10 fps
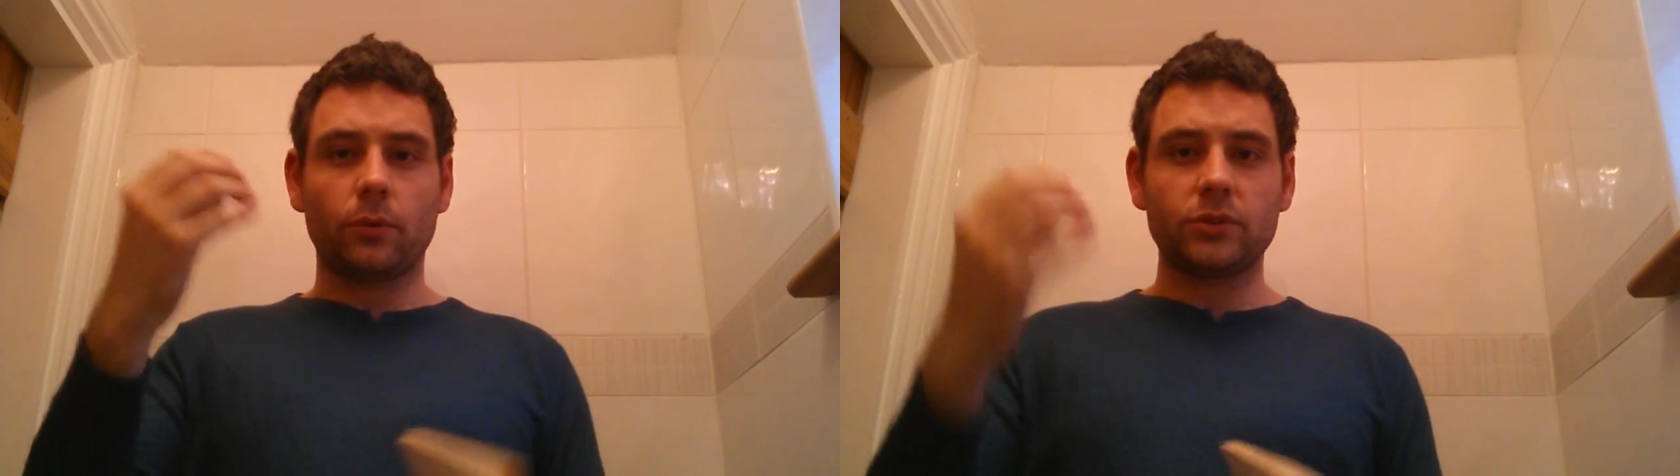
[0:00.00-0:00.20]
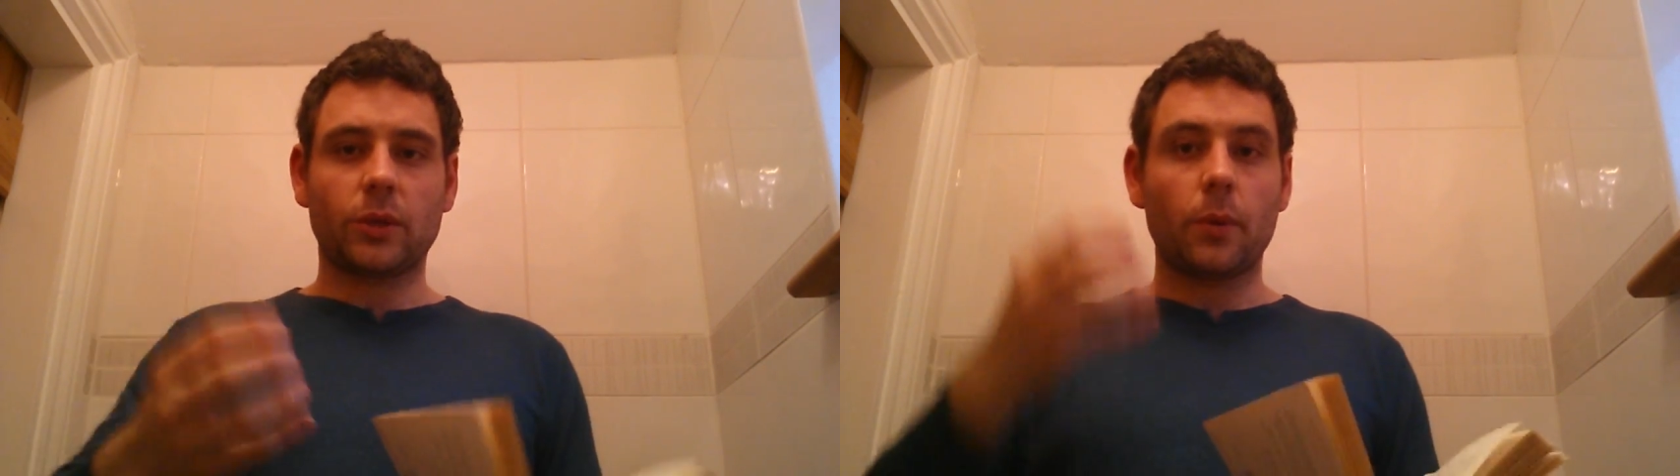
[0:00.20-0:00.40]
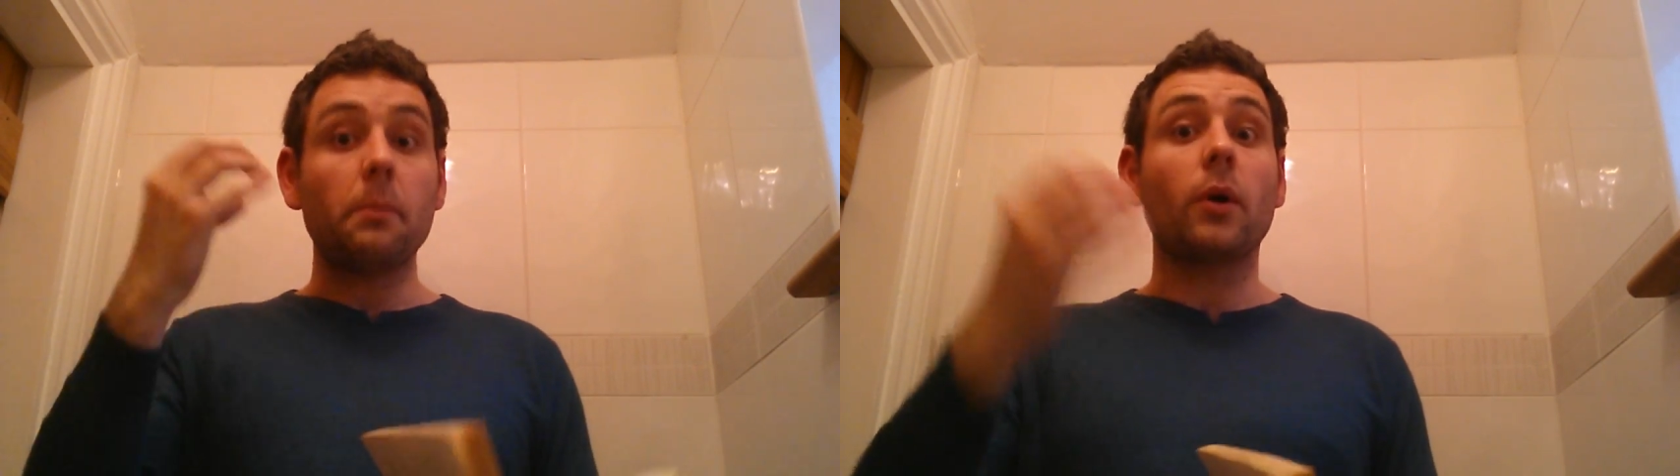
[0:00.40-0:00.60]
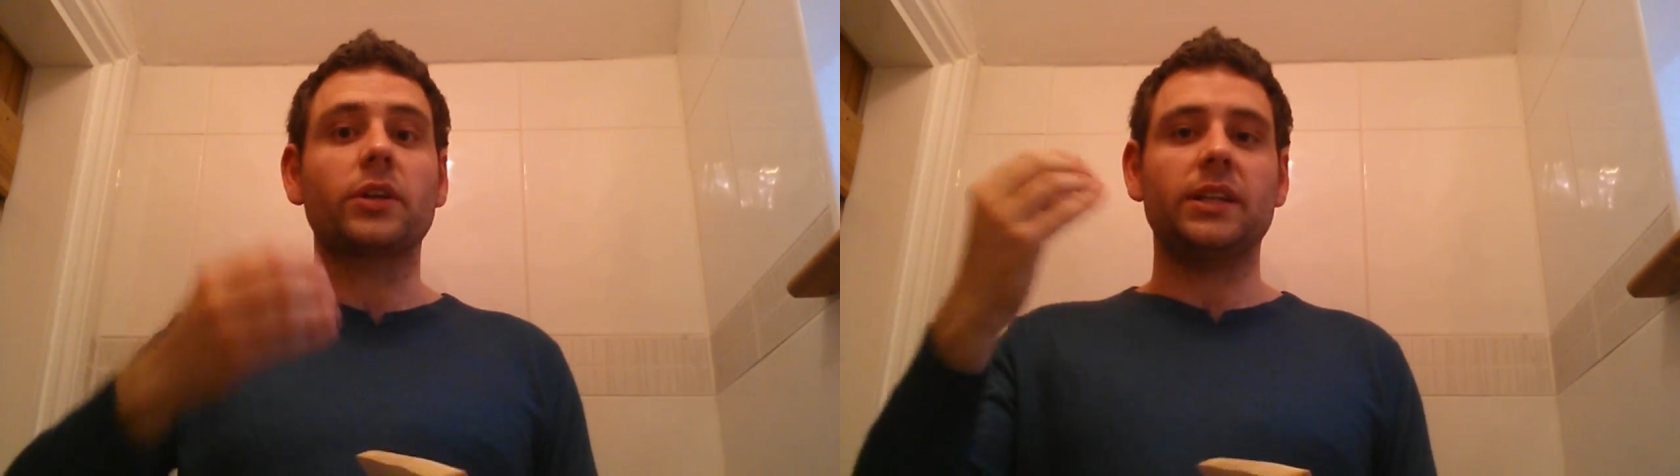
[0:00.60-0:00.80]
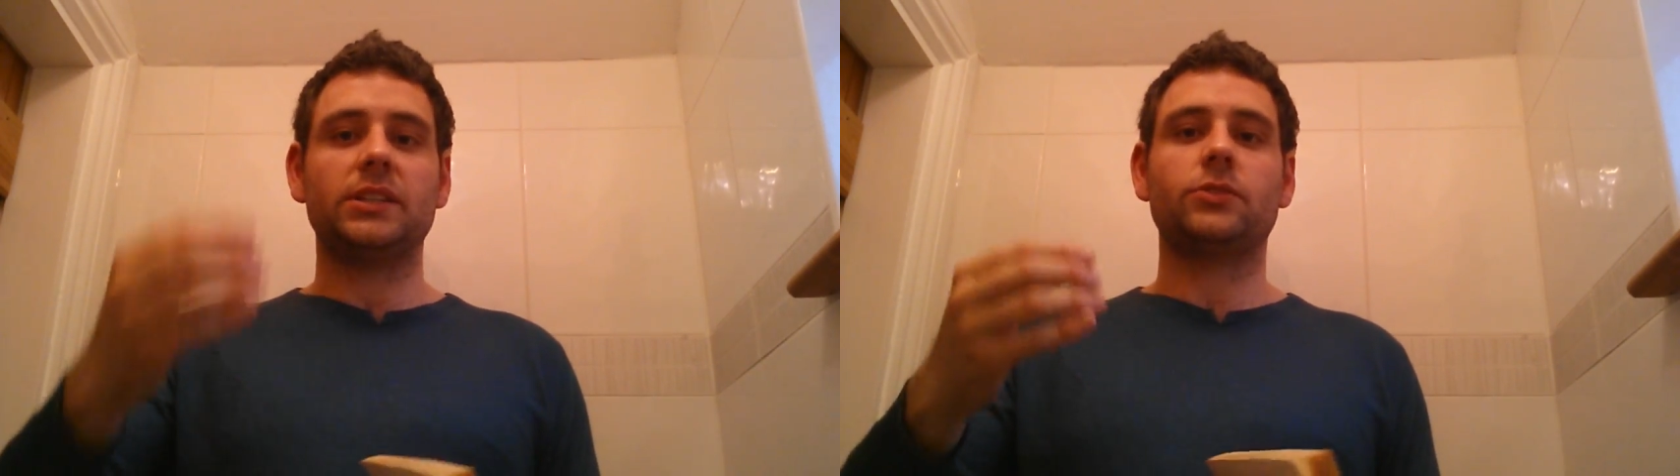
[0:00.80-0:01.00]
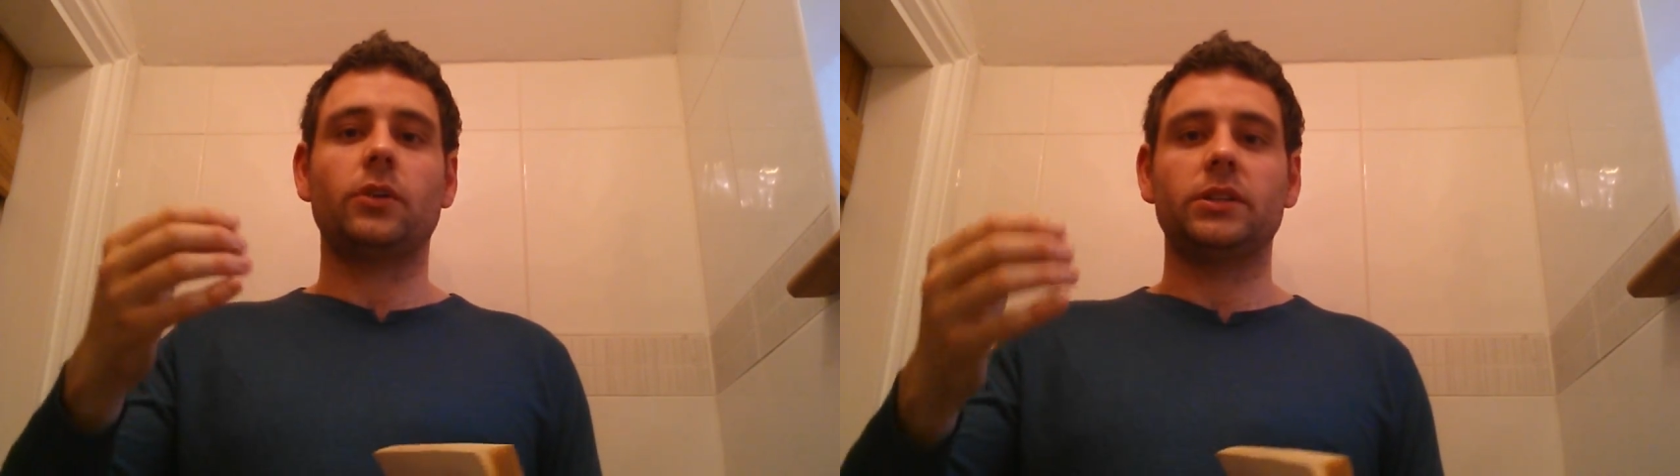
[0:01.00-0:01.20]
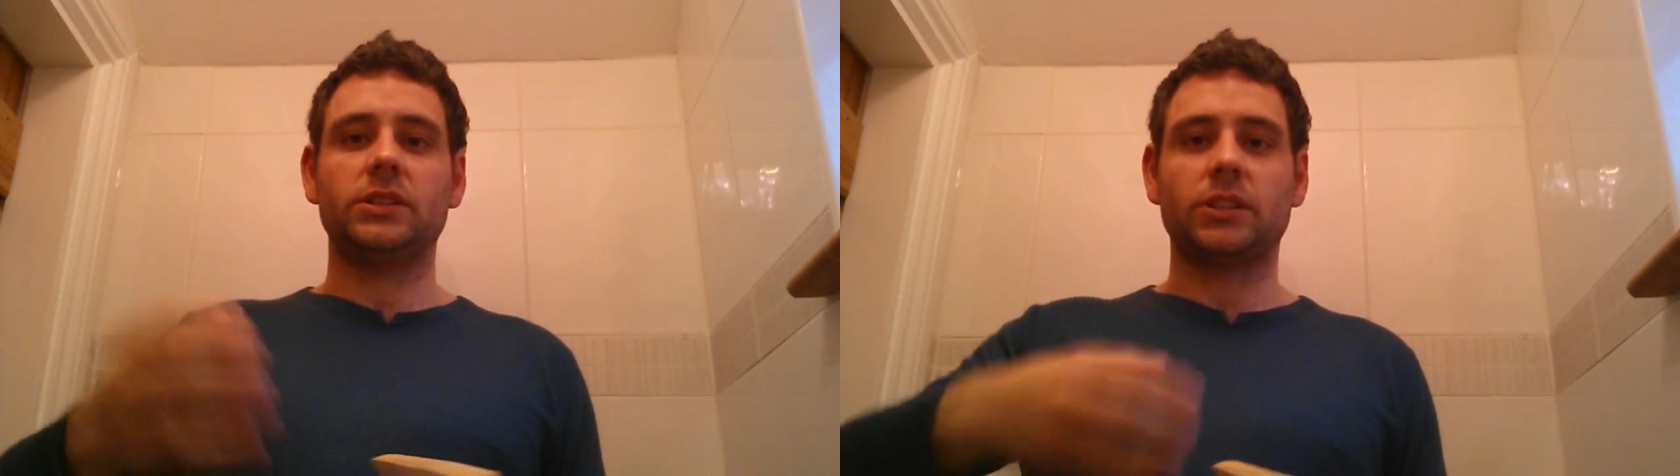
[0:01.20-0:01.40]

also a modernist writer,